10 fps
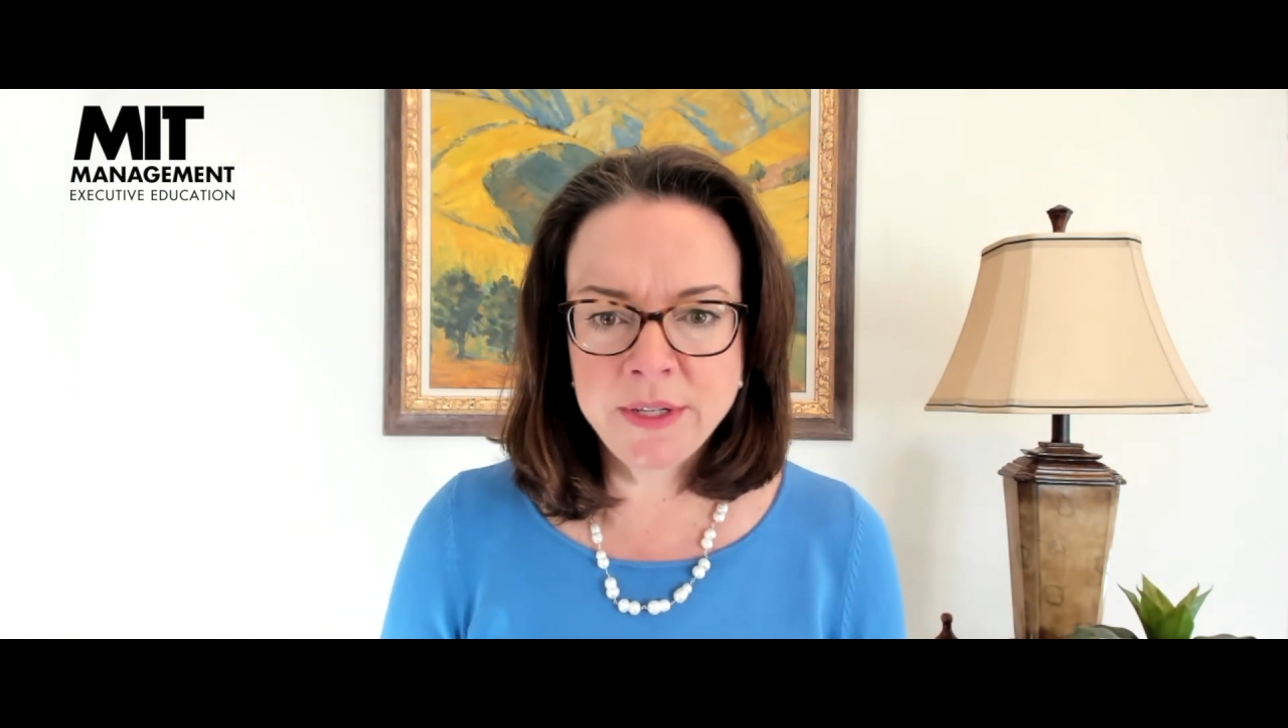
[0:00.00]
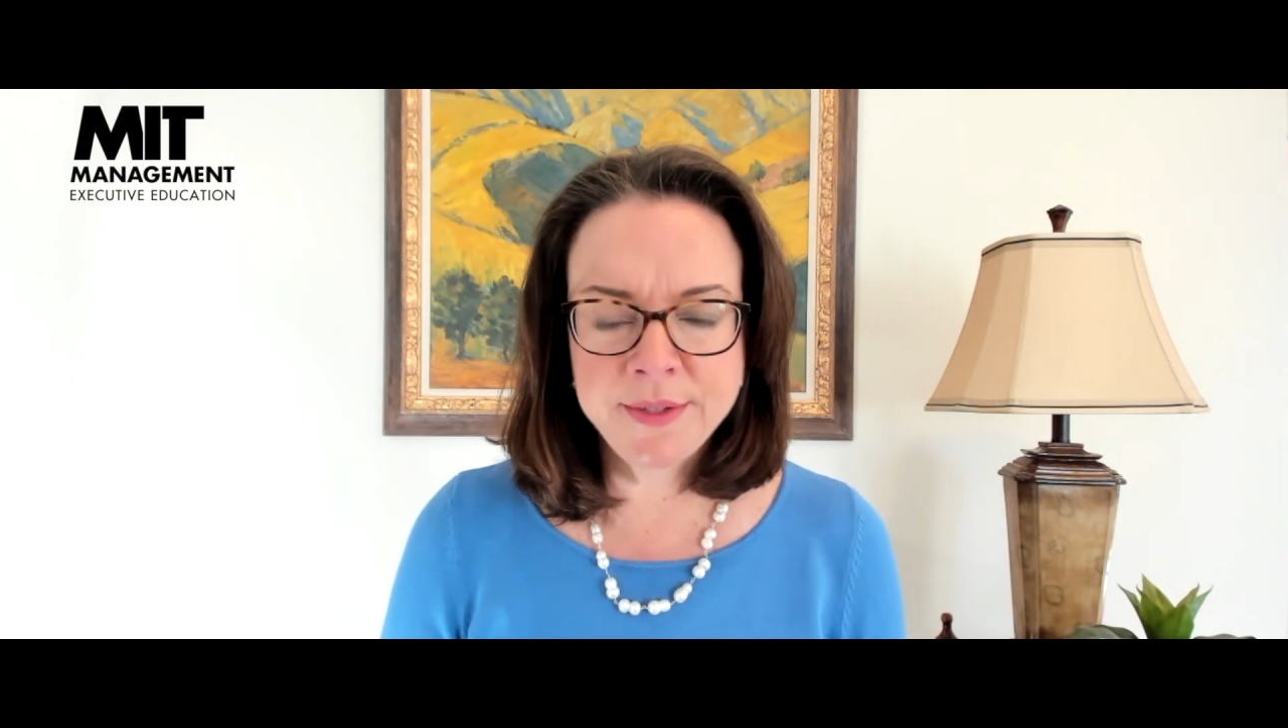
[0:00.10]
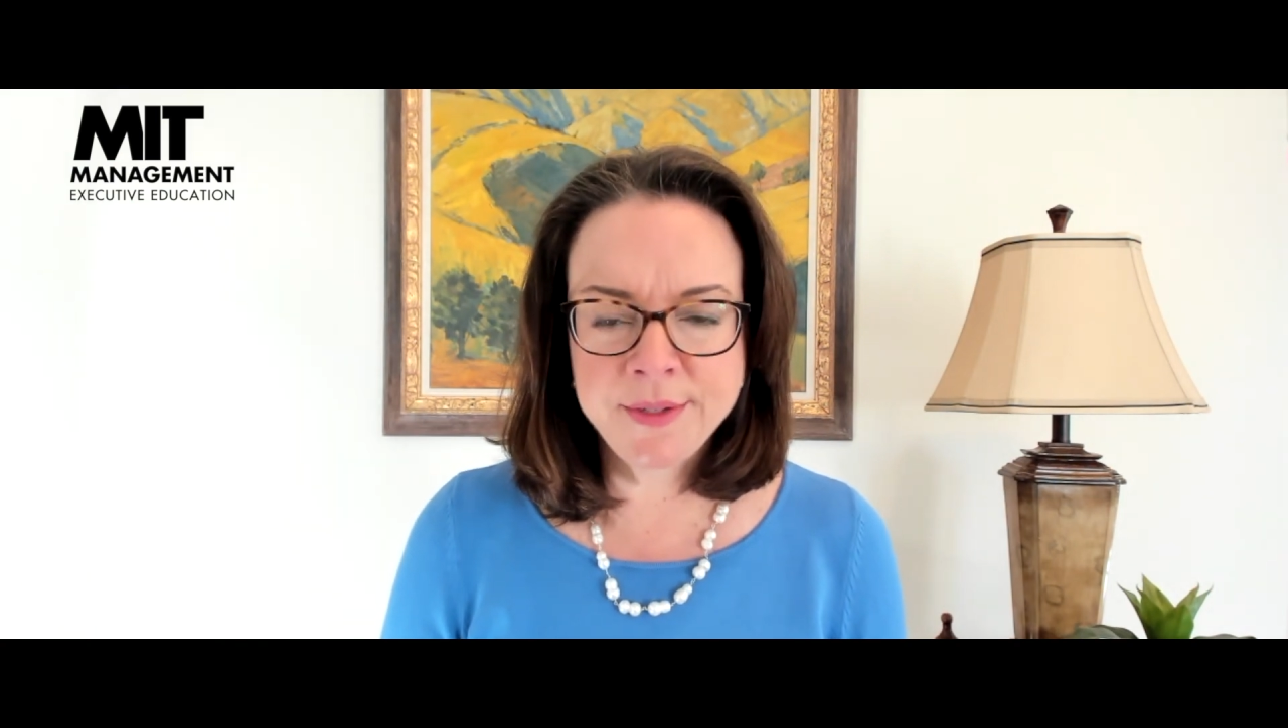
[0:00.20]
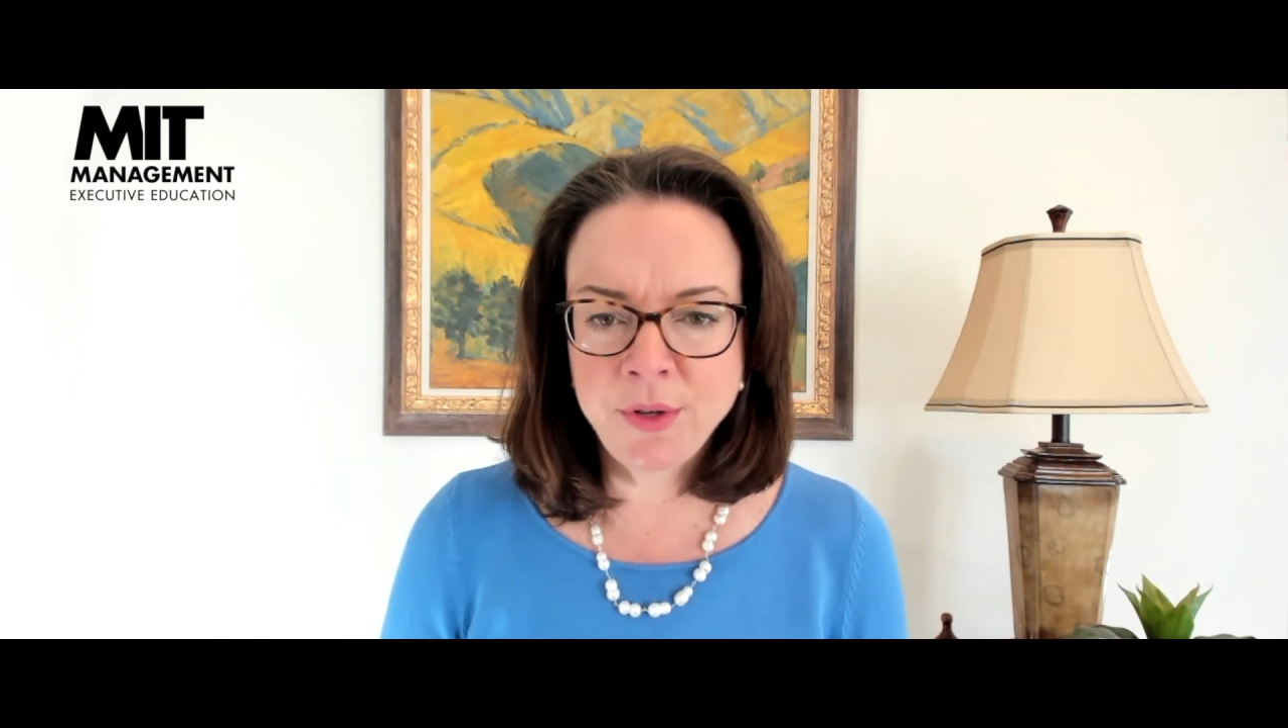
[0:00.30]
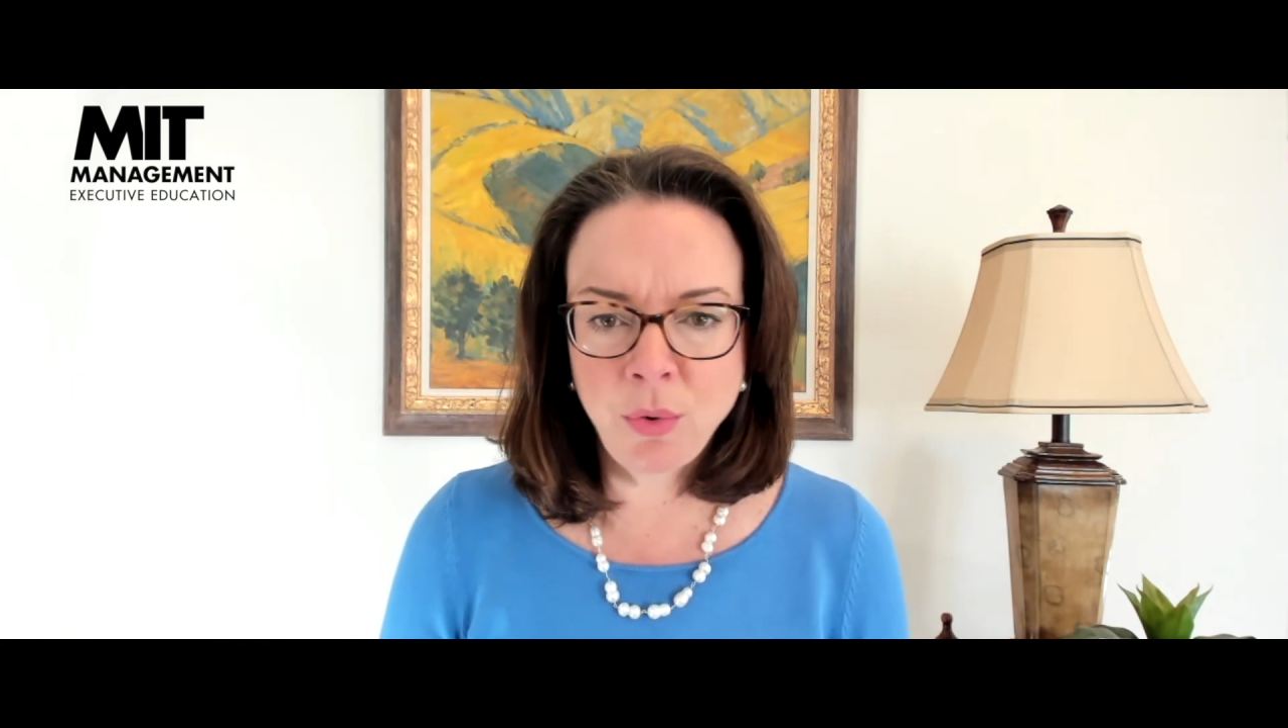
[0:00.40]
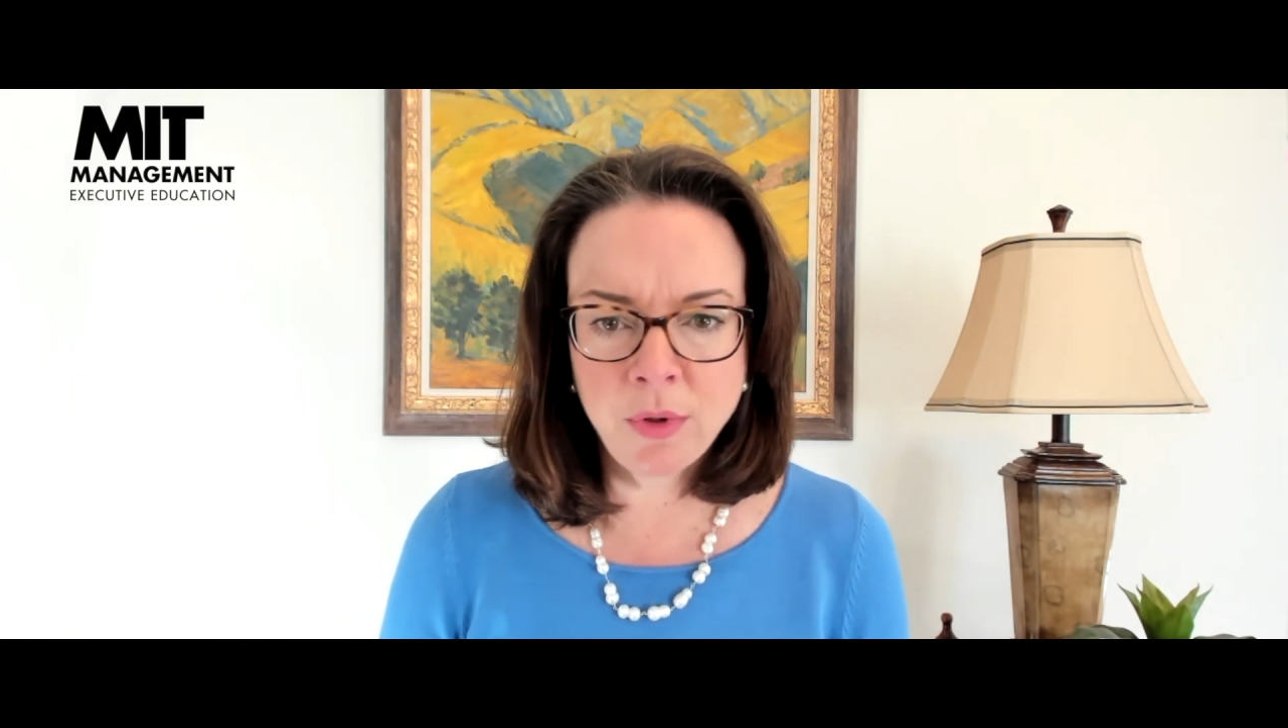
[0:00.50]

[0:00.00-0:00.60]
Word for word: is no